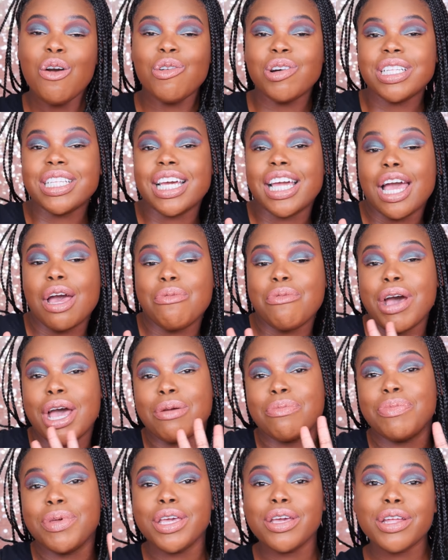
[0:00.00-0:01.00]
Once I get my
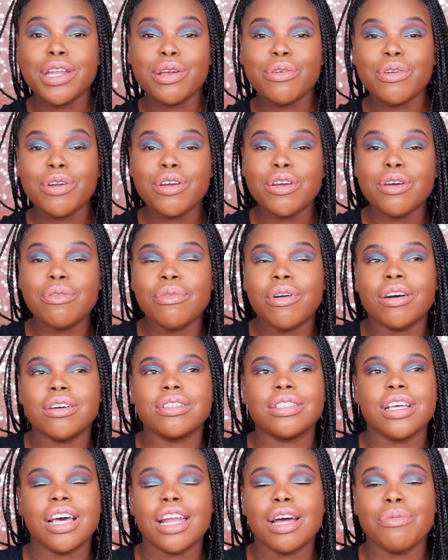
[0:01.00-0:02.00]
beauty room all
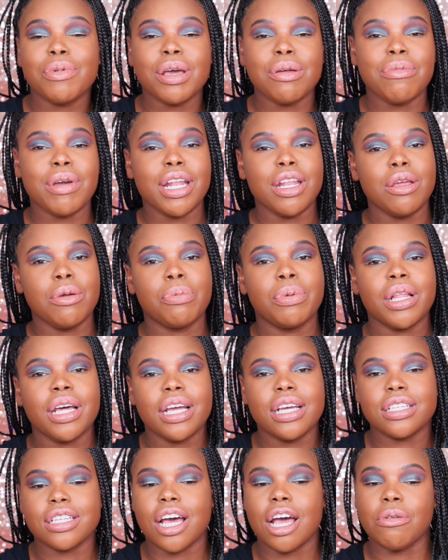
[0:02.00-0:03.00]
set up in my new
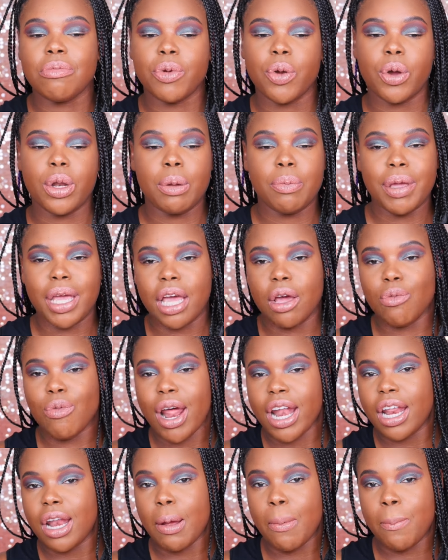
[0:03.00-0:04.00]
place, I'm going to be
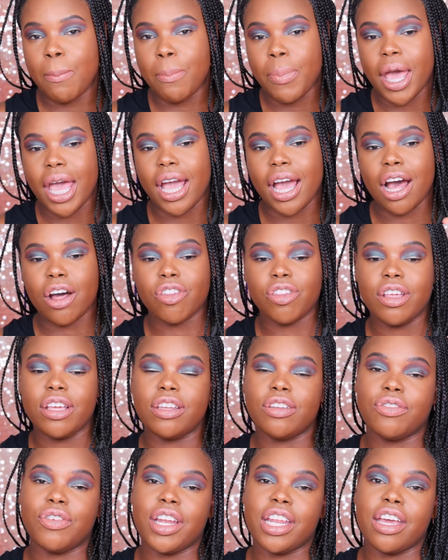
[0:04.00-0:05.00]
ready to bang out
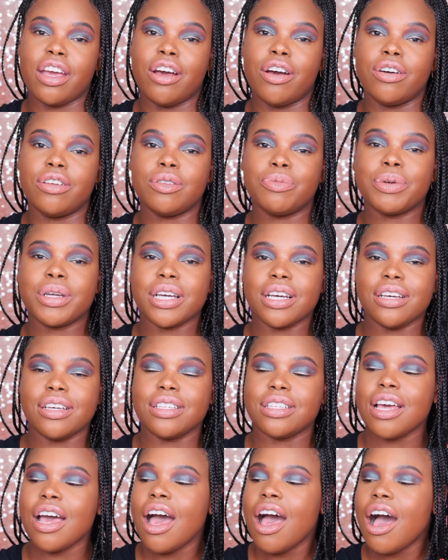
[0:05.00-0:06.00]
these videos
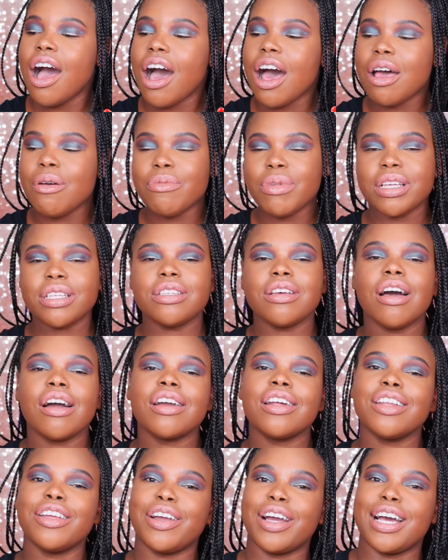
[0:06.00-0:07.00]
because I miss
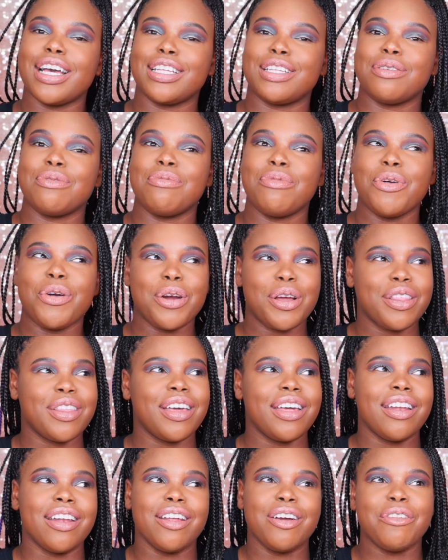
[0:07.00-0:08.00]
talking to you guys more
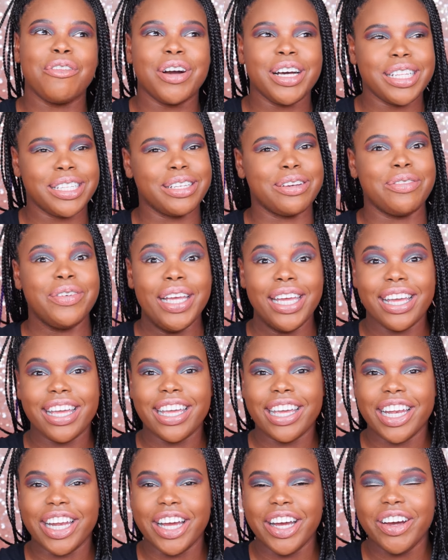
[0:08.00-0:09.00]
than once a week,
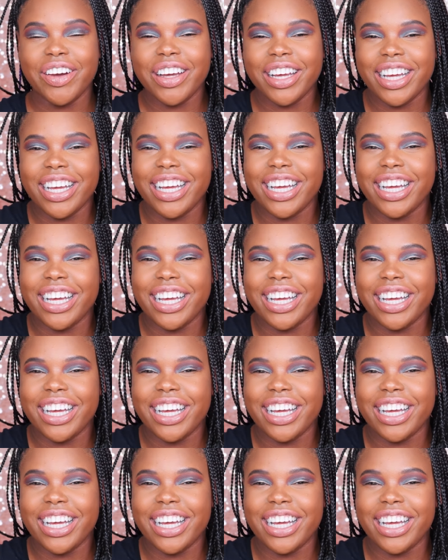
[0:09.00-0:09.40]
you know?